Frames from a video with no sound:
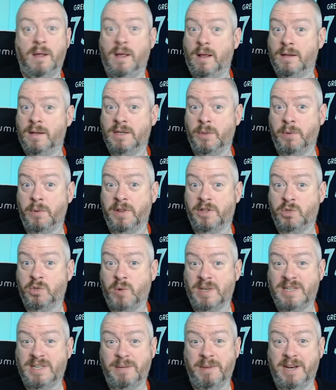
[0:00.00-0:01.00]
So with
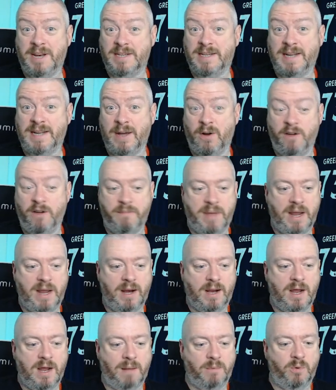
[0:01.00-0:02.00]
20 minutes to go, I've made a
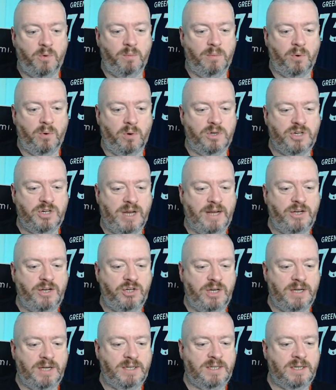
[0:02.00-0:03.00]
couple more
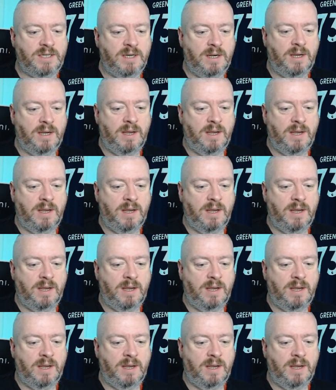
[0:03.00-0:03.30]
changes.